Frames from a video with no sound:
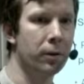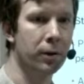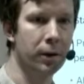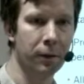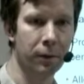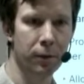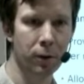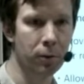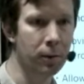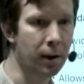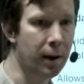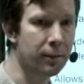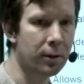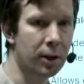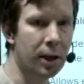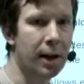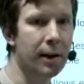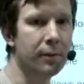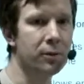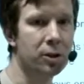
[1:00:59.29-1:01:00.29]
If you ever
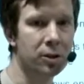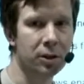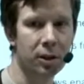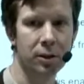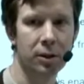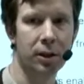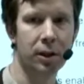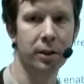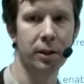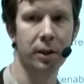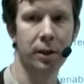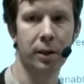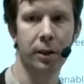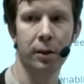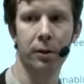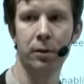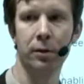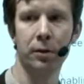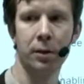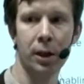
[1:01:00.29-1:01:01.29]
have a sad
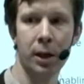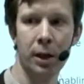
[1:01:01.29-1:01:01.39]
dialogue,